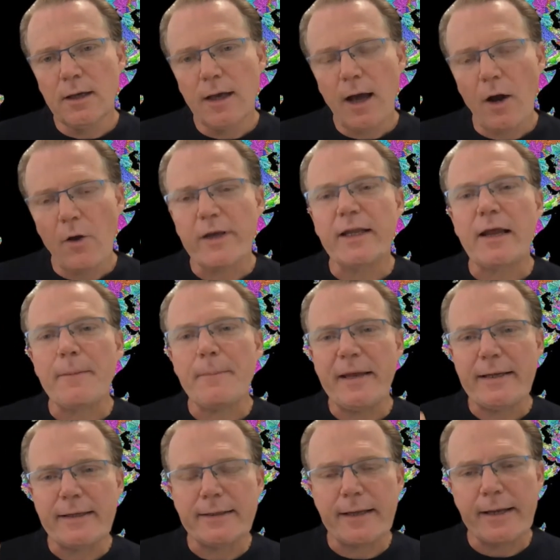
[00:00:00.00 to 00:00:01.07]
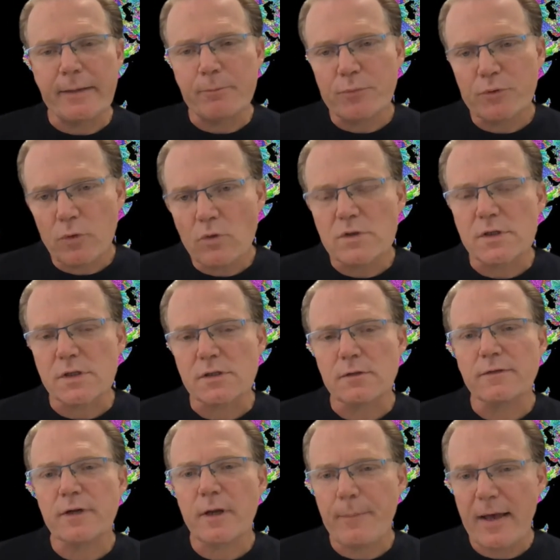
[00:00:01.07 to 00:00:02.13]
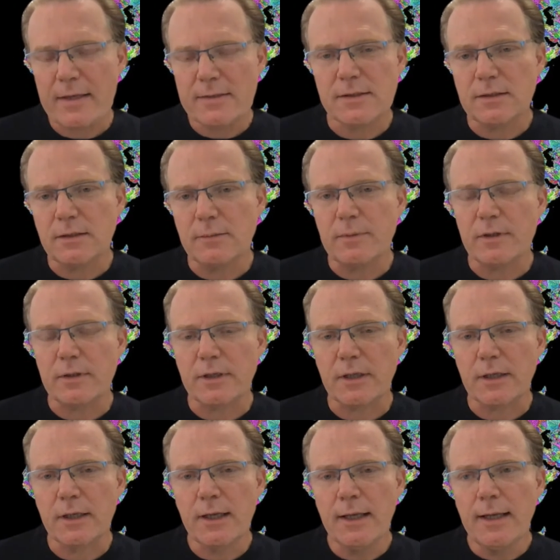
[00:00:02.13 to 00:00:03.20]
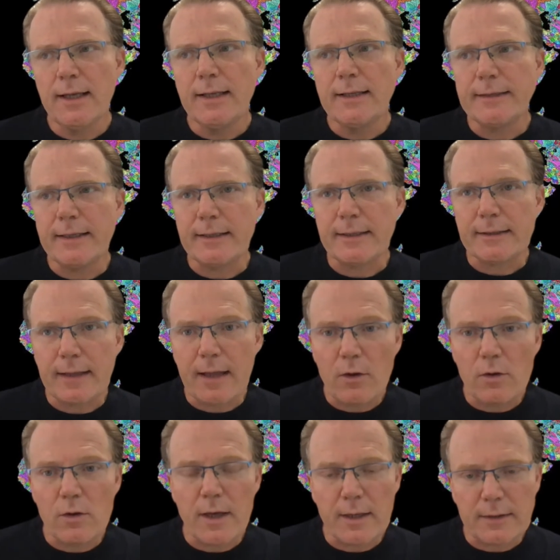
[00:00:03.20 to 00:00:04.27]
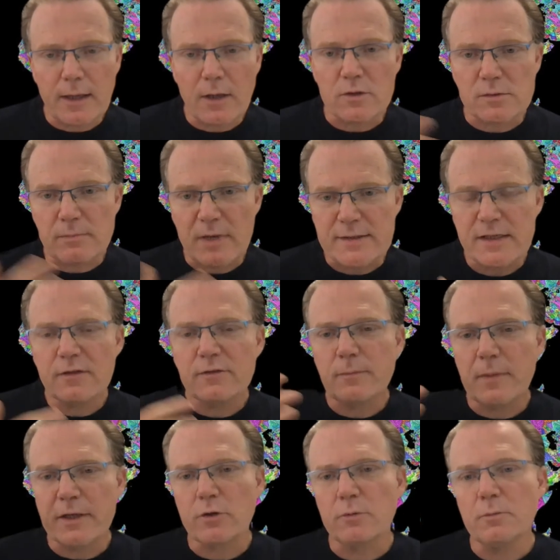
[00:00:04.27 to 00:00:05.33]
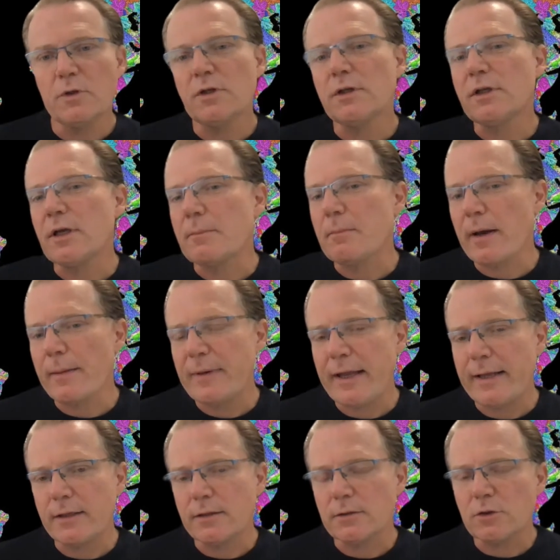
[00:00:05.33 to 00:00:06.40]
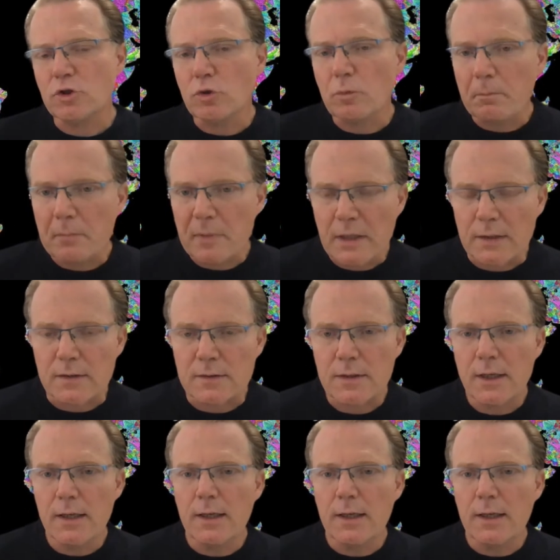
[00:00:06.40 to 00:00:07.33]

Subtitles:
How can I make it a process of capacity building that allows myself, my community, and my planet to meet